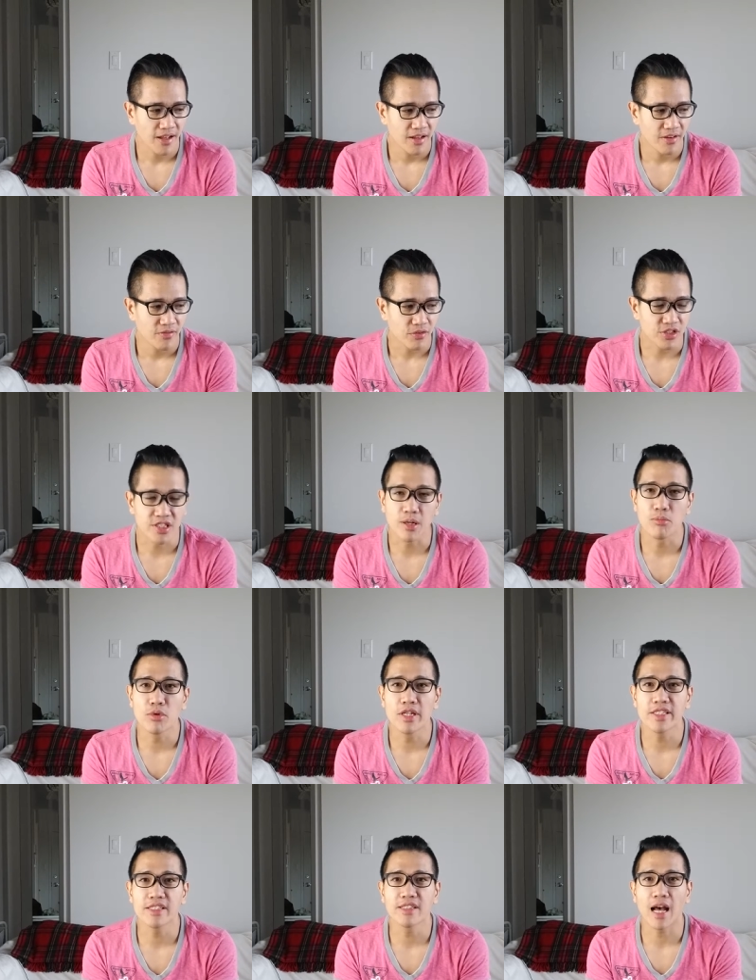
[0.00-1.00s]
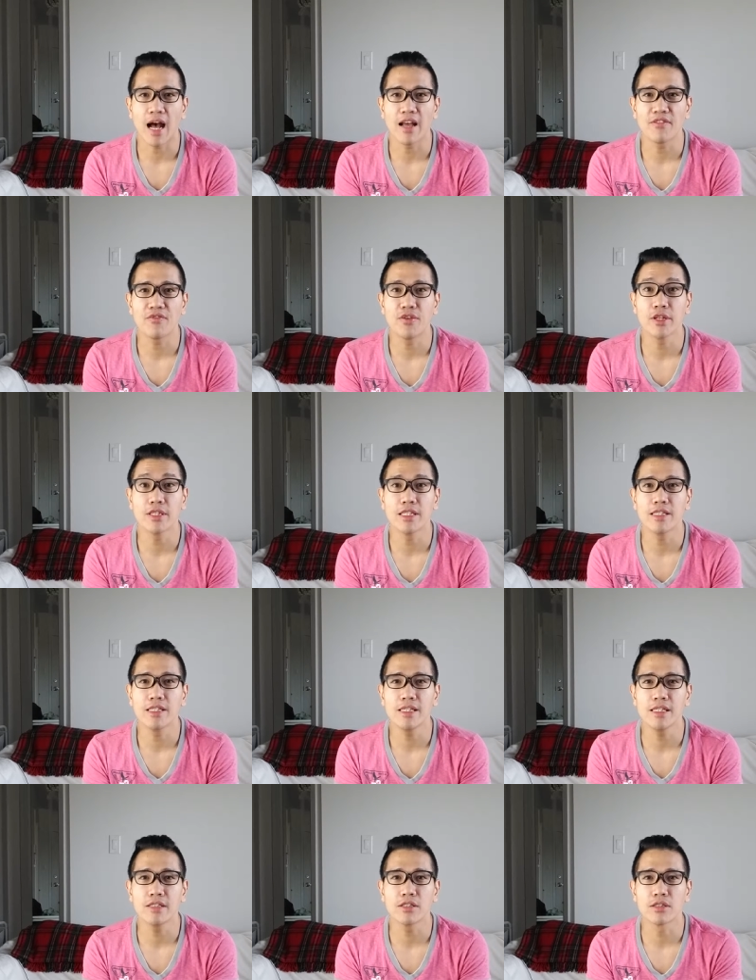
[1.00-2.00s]
for some reason, I feel the
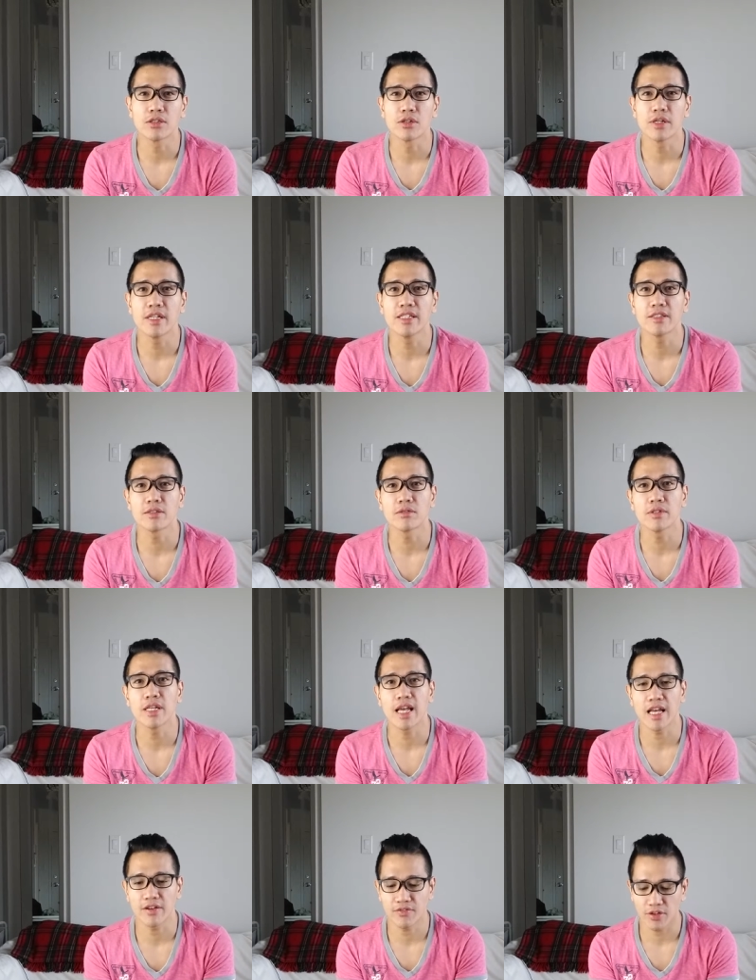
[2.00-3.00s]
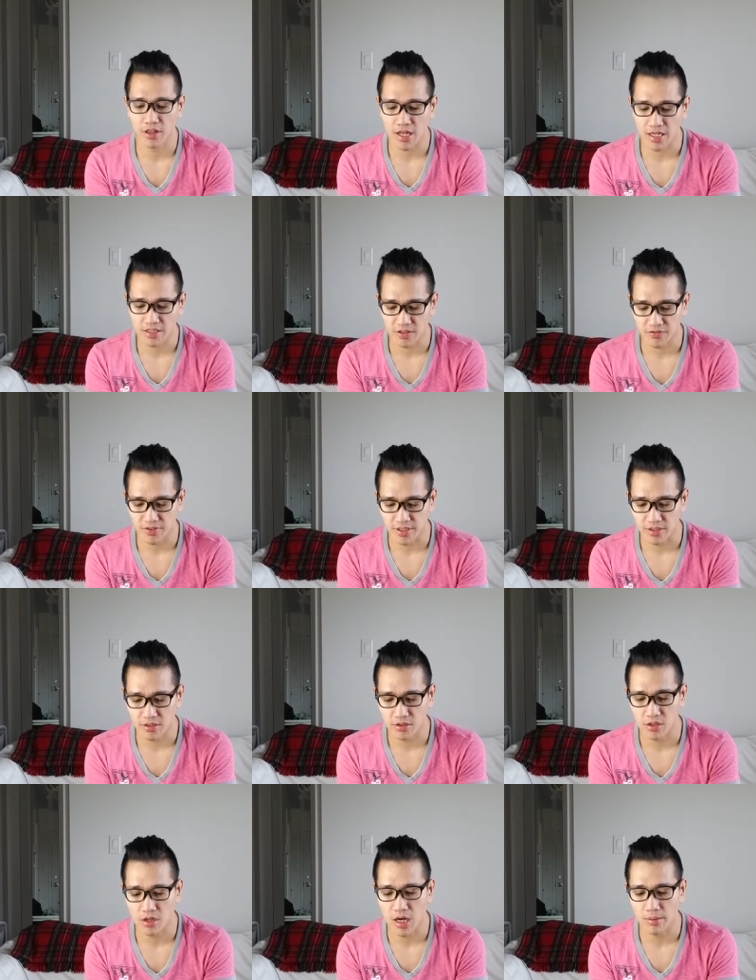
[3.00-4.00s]
need to learn history and philosophy.
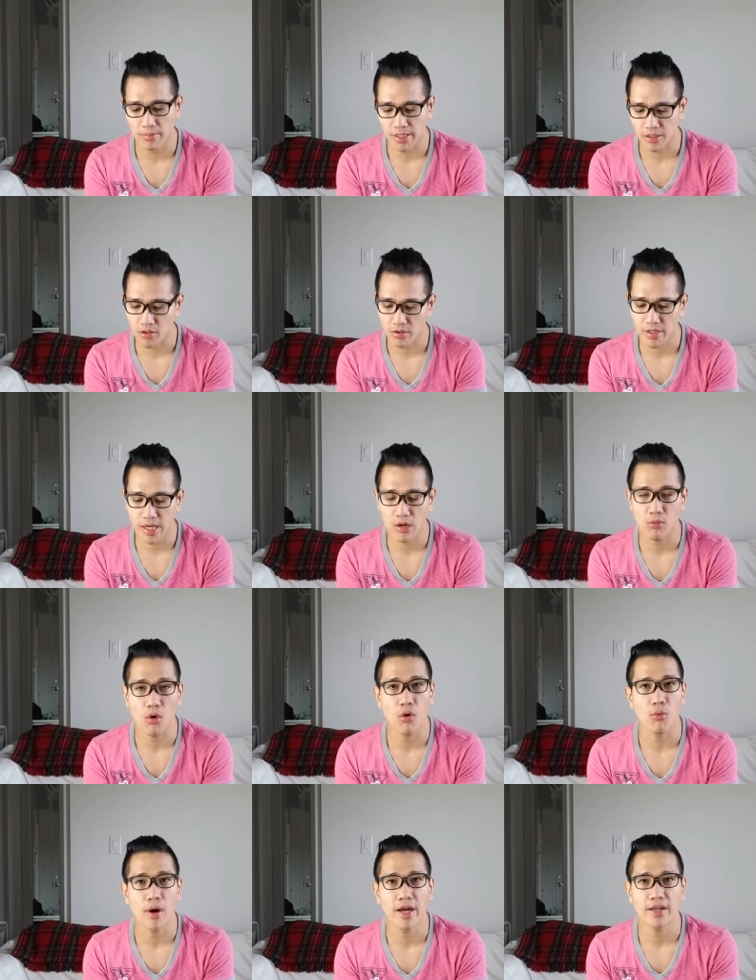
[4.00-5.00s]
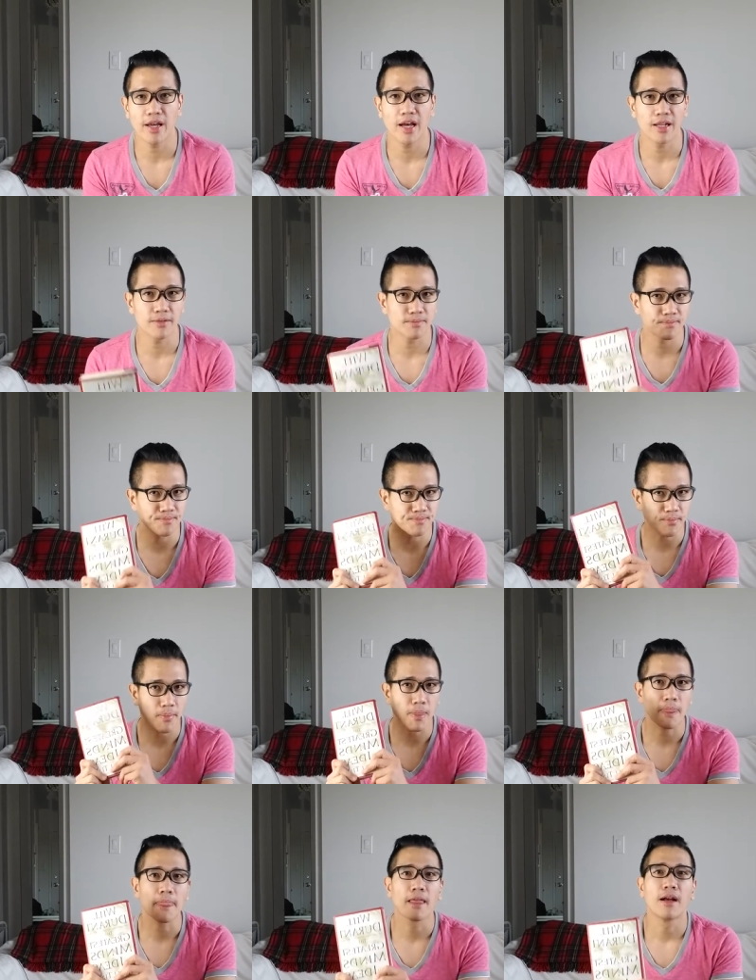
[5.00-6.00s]
So I'm like, okay, well, why not
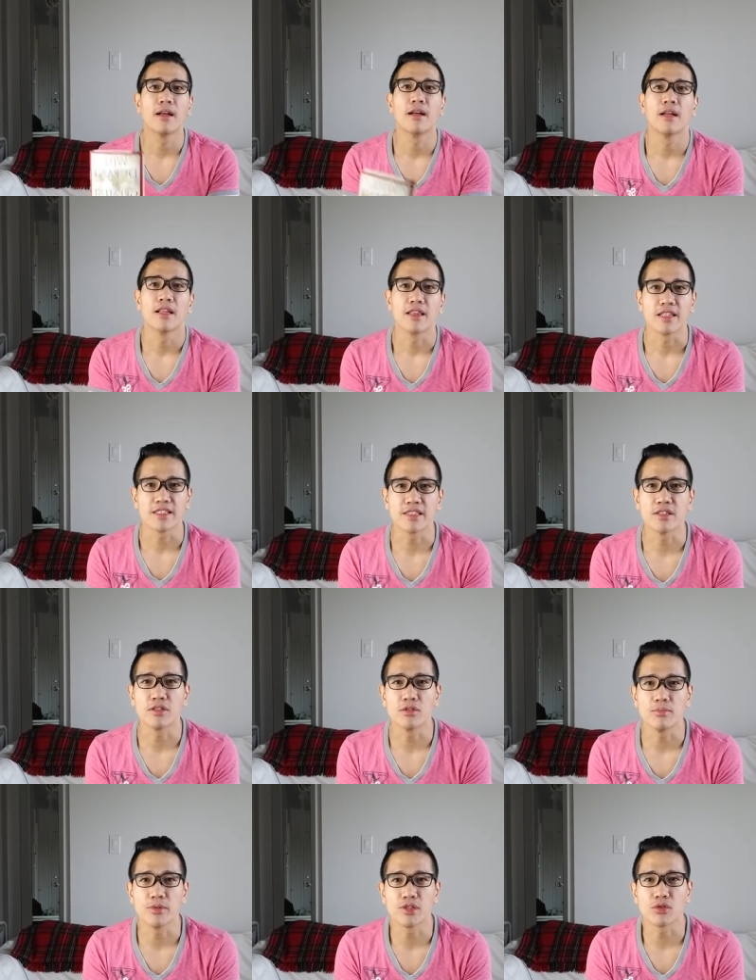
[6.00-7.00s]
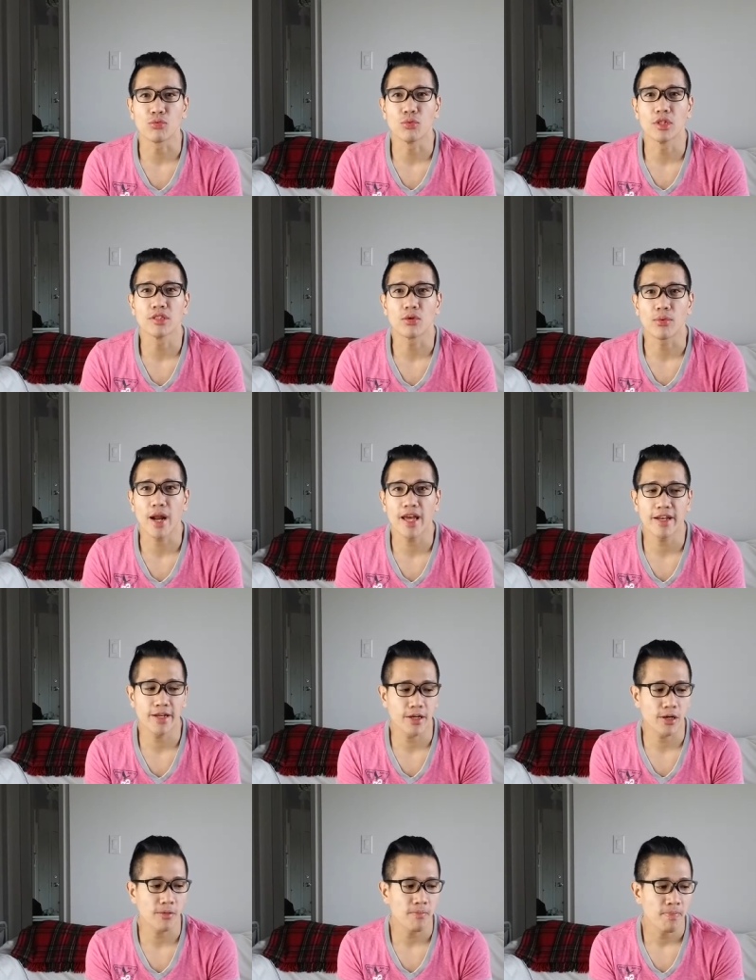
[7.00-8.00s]
listen to Mr. Will Durant
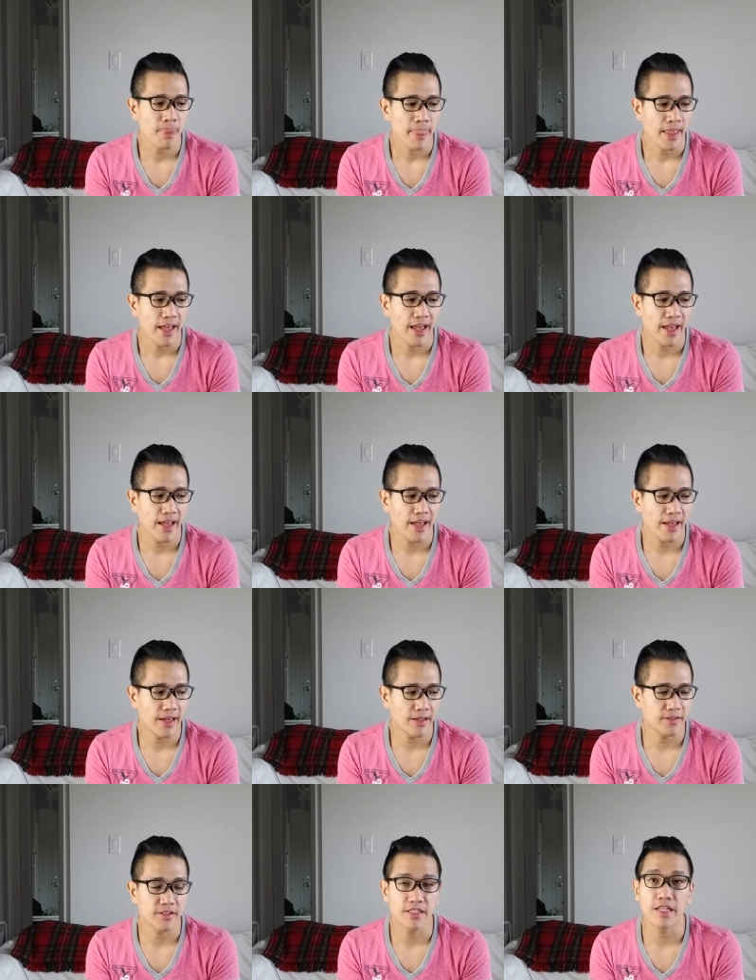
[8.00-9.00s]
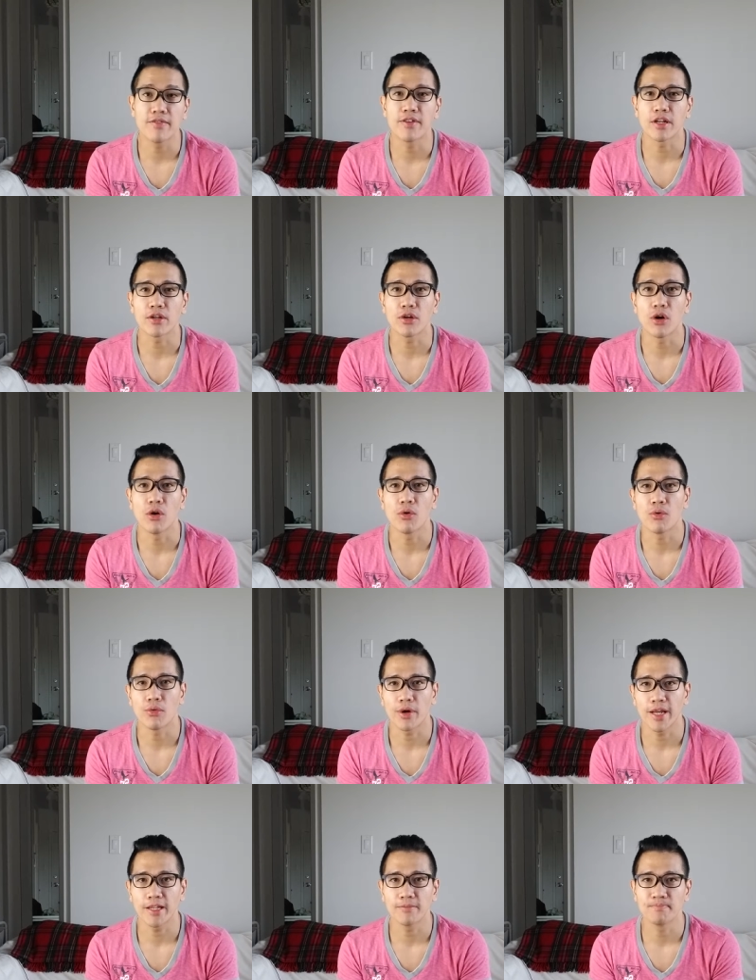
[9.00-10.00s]
here and give it a go,
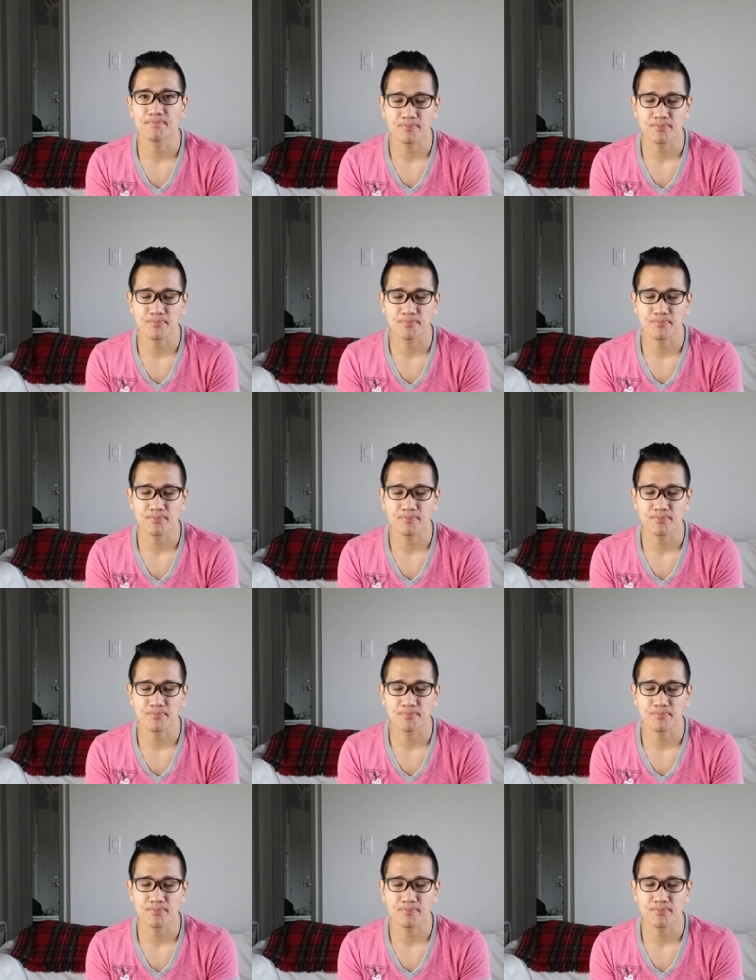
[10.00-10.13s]
right?